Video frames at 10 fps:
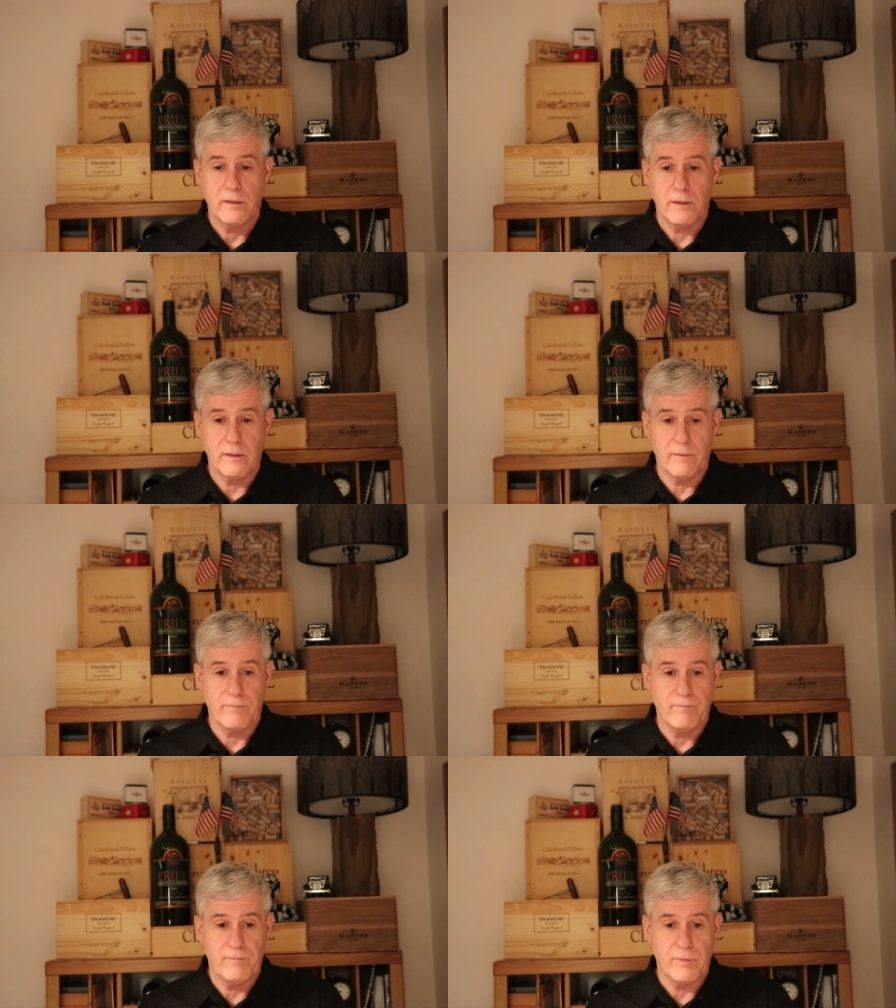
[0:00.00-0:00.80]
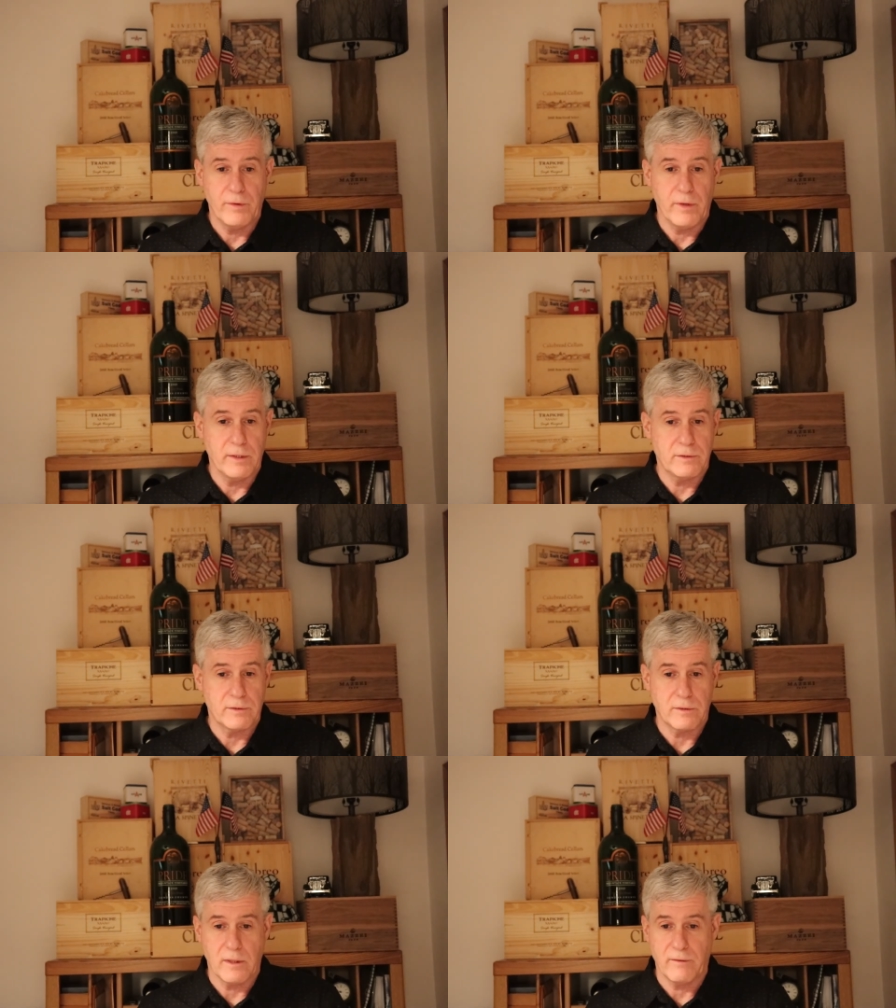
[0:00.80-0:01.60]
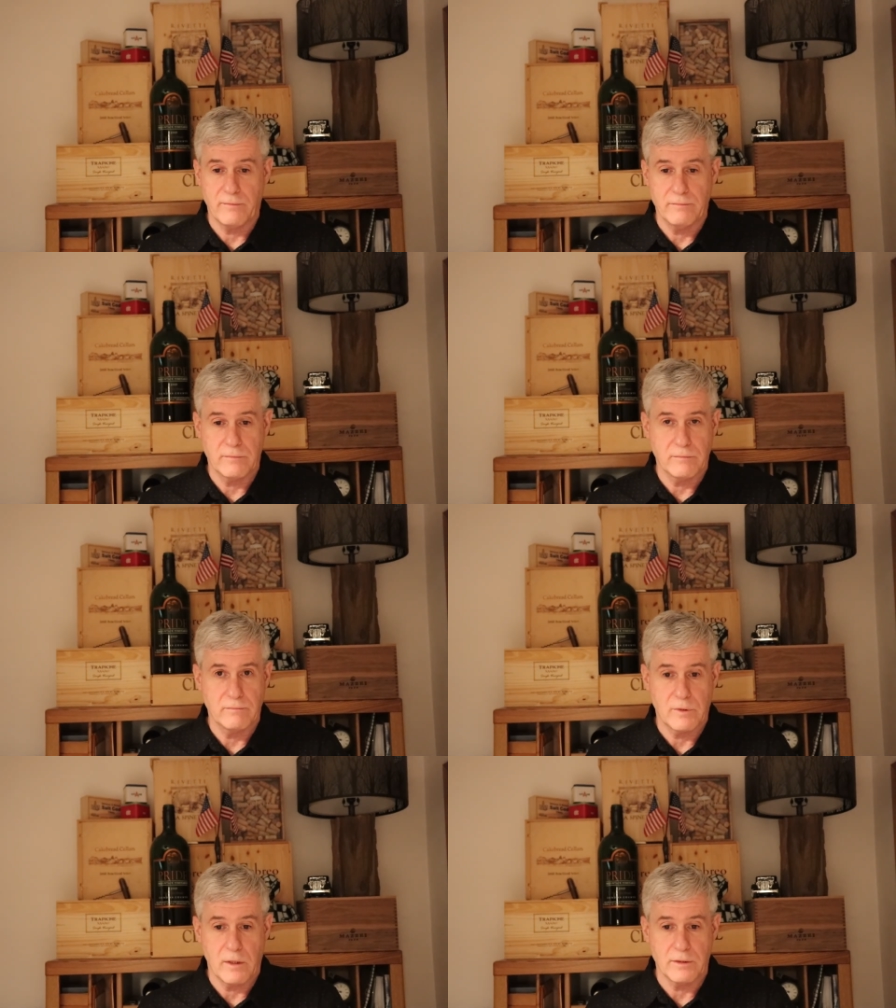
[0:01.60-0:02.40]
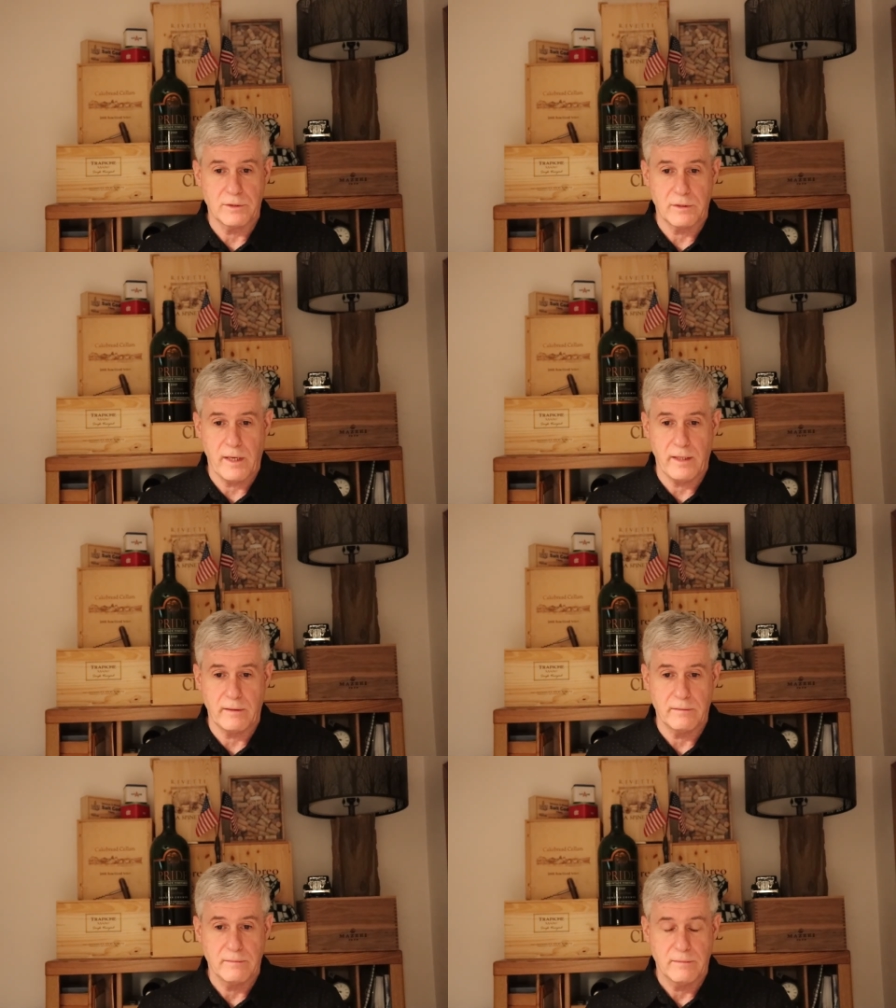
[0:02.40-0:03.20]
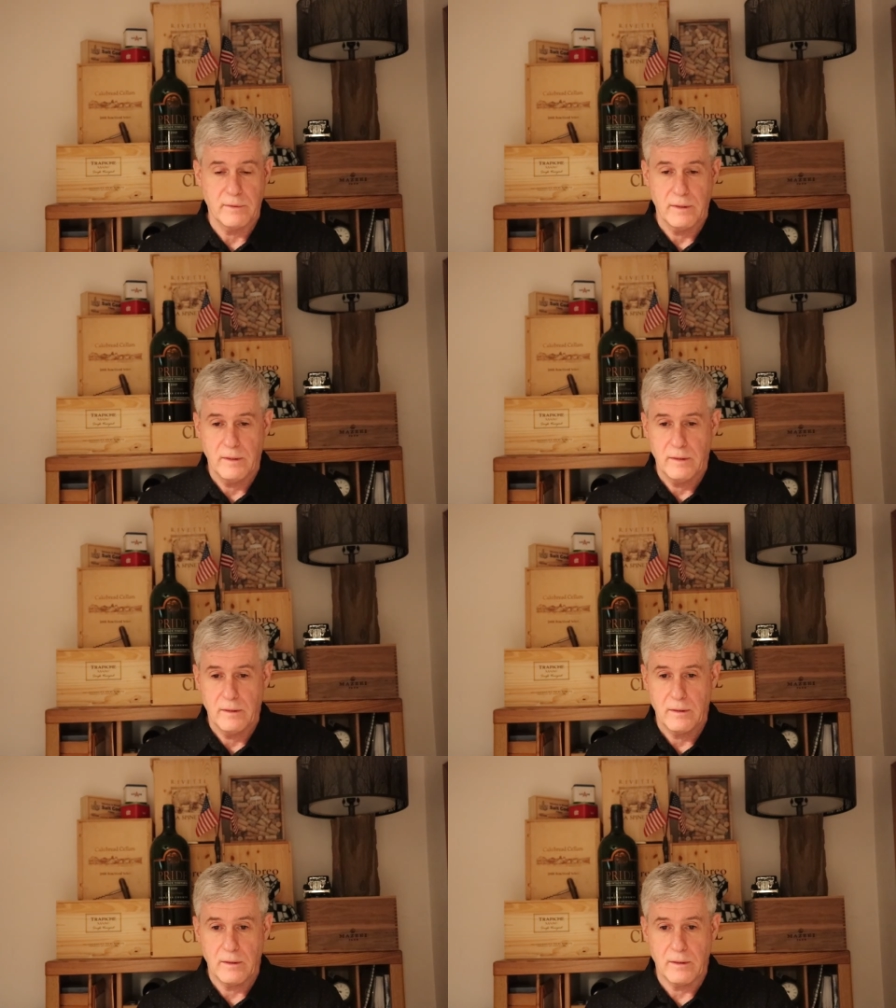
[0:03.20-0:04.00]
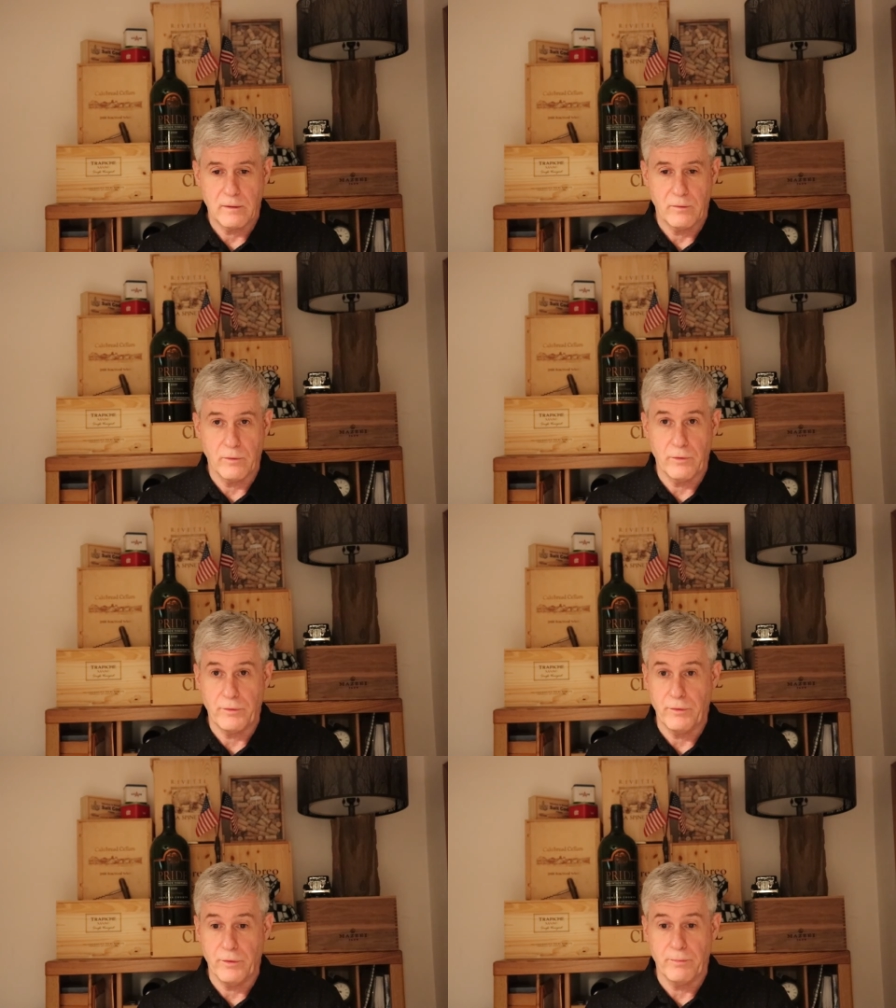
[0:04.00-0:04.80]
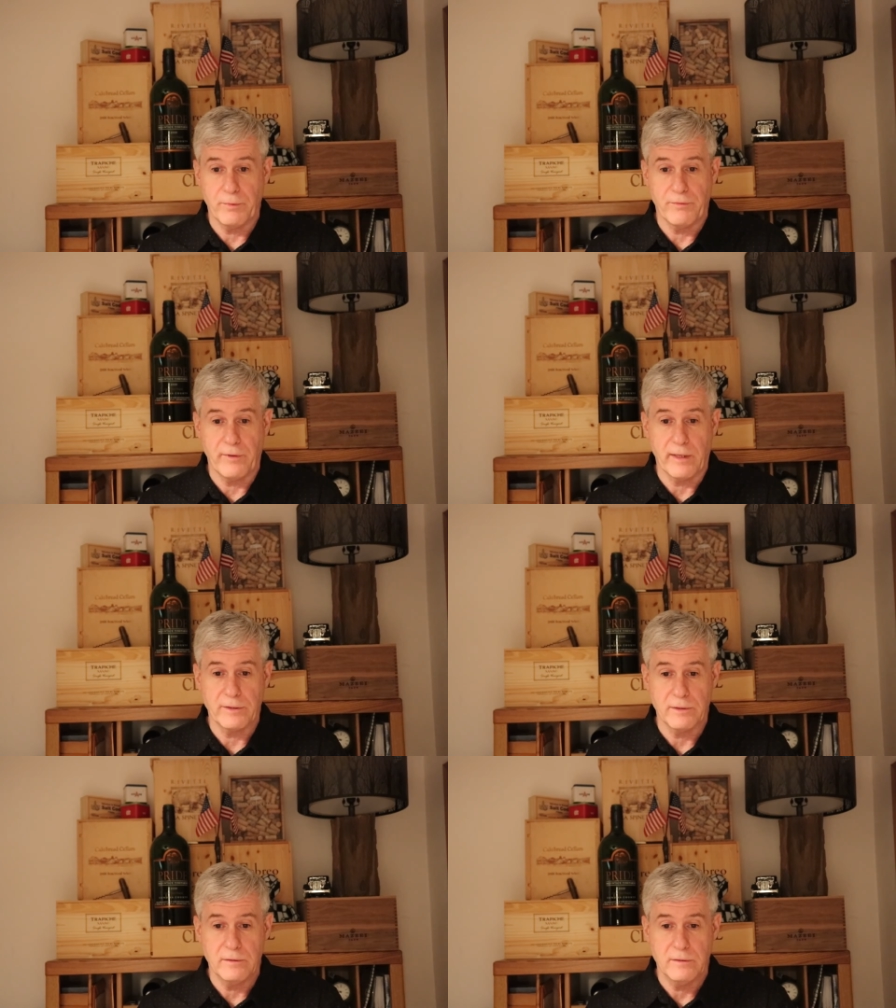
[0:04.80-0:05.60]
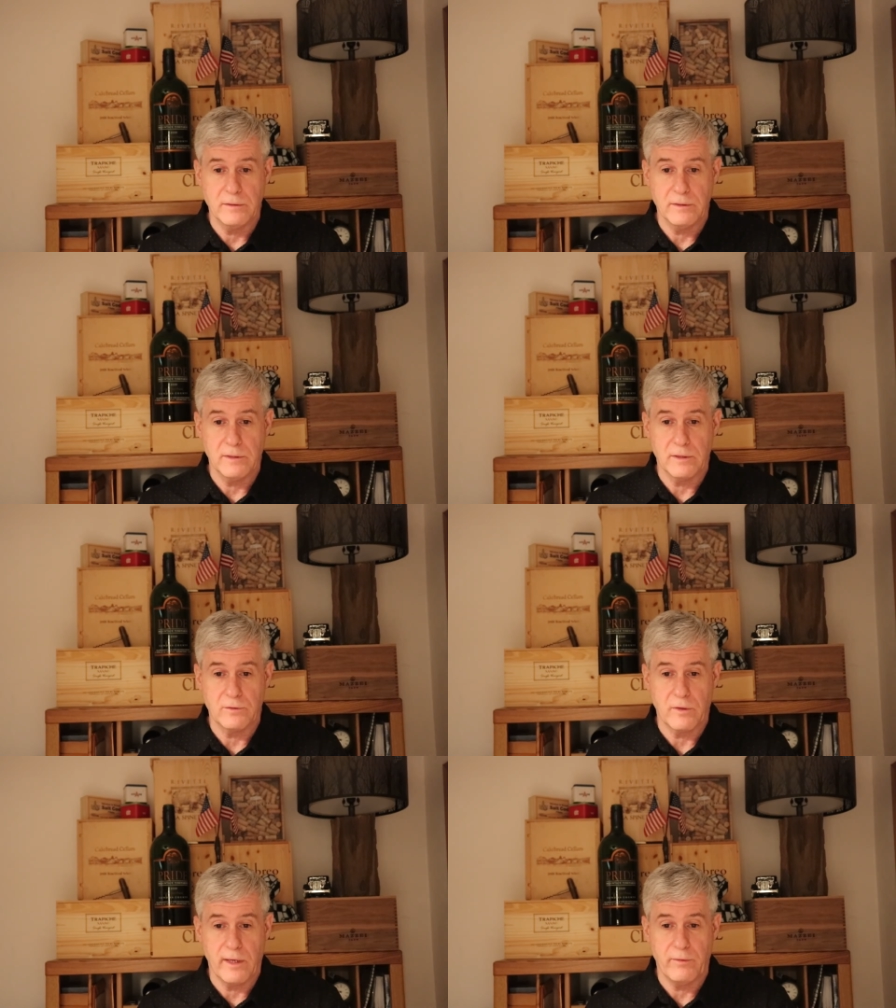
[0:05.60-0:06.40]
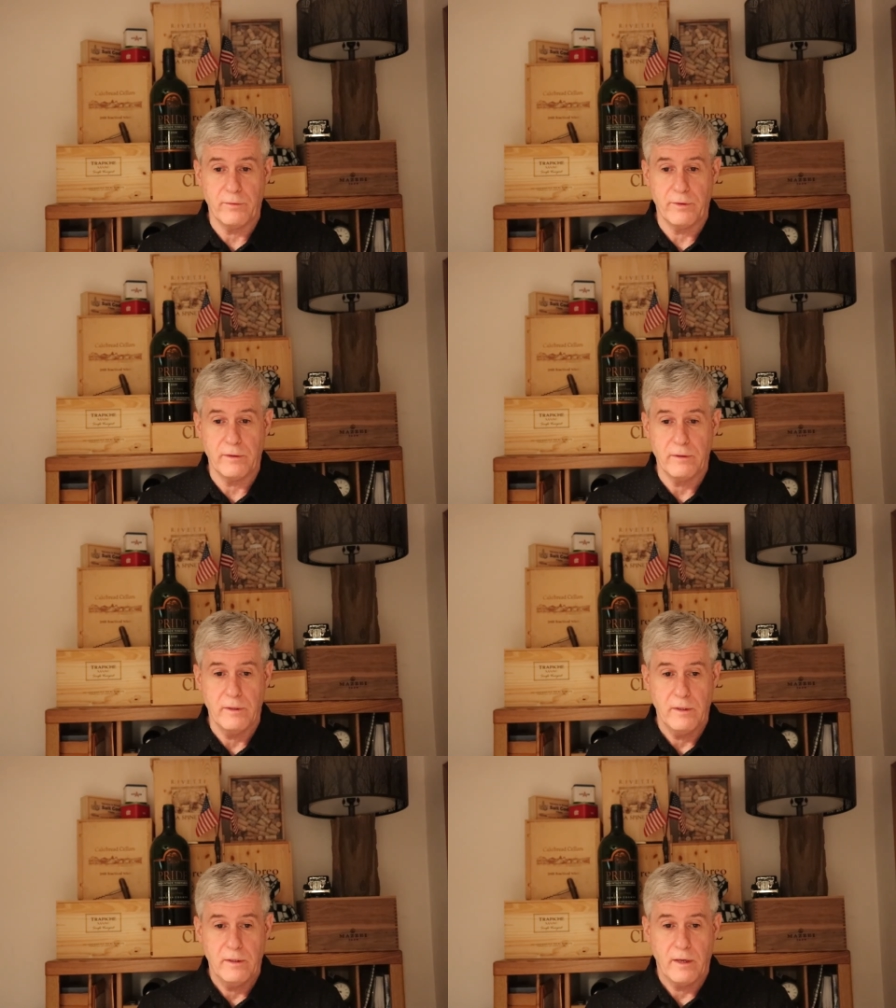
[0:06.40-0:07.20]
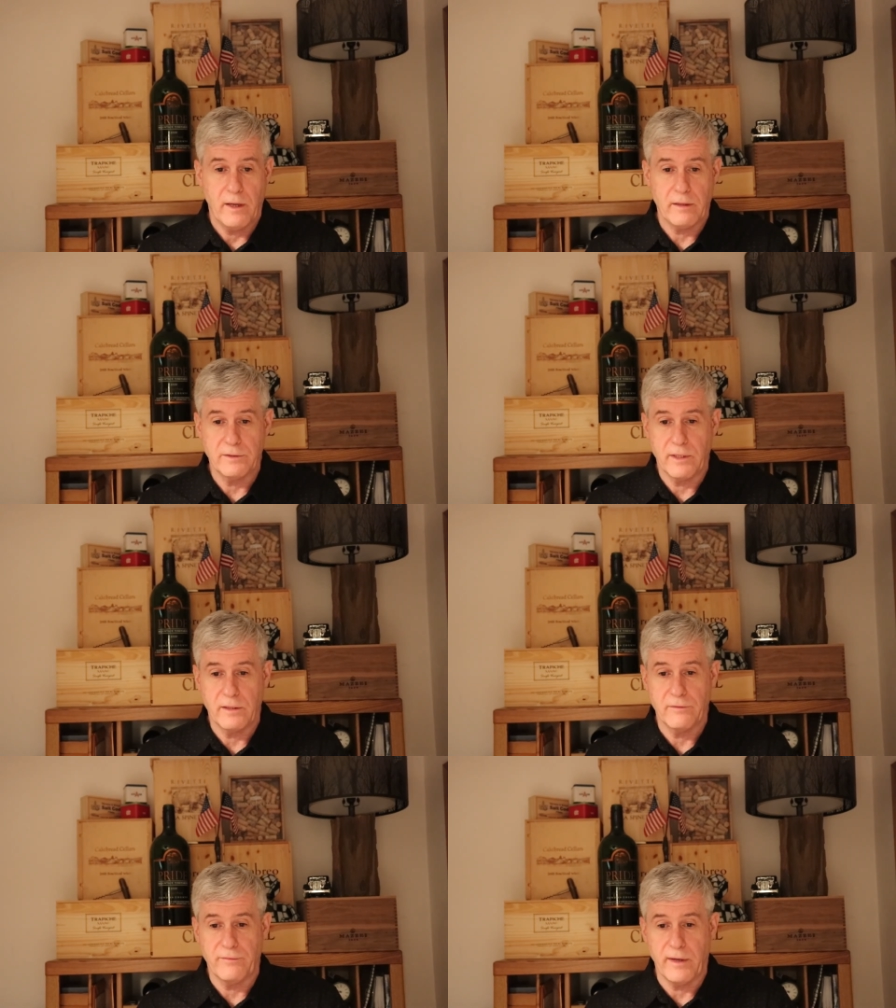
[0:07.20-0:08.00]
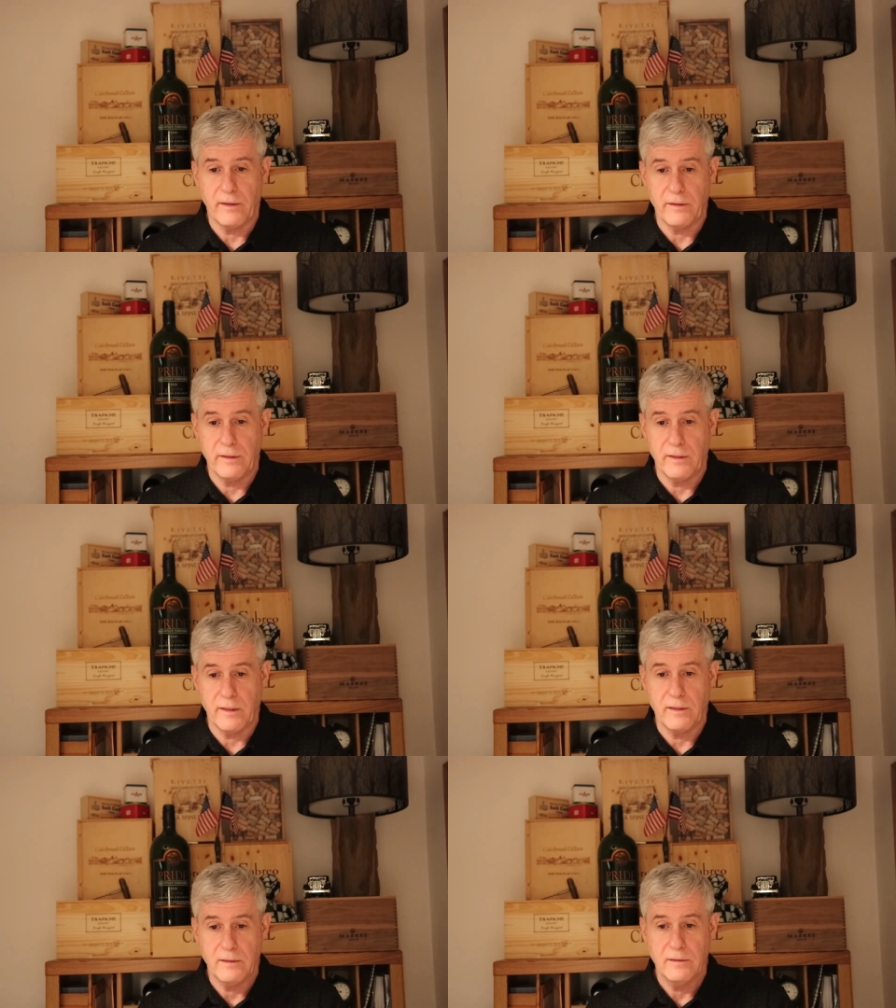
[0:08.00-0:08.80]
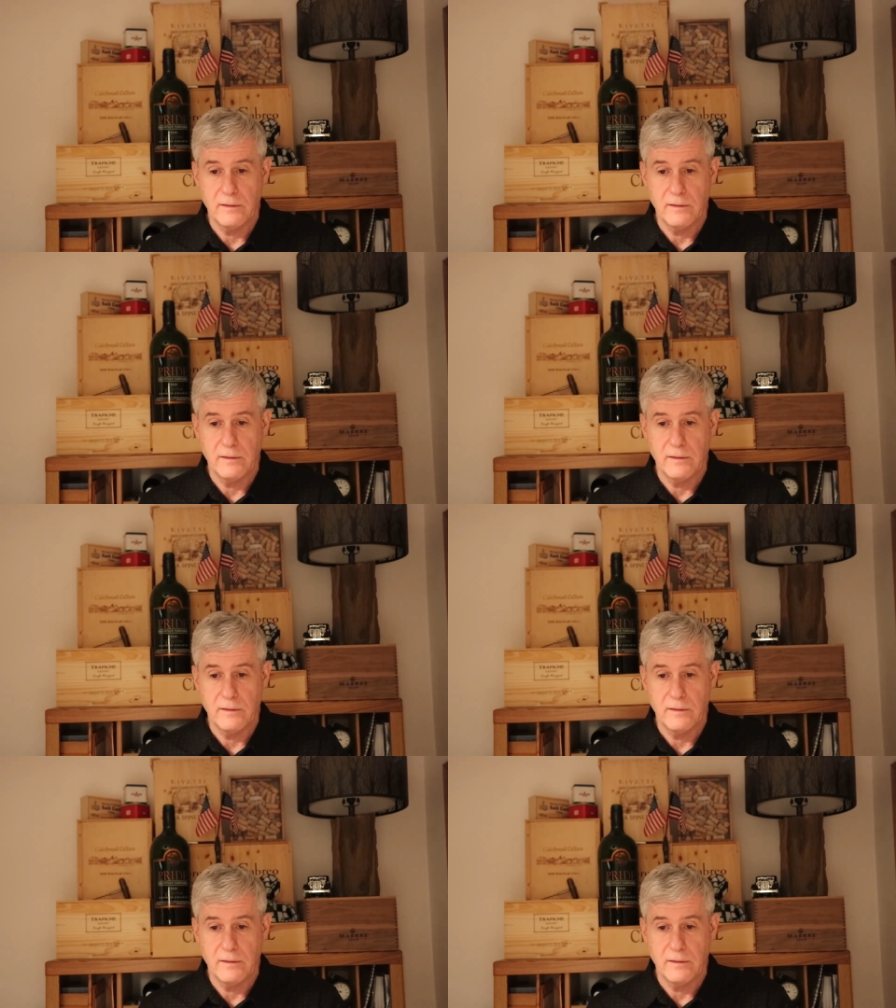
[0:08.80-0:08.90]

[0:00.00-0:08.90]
Um, a nice uh, cut of steak, uh, grilled to your perfection, and uh, try it with a Alexander Valley uh,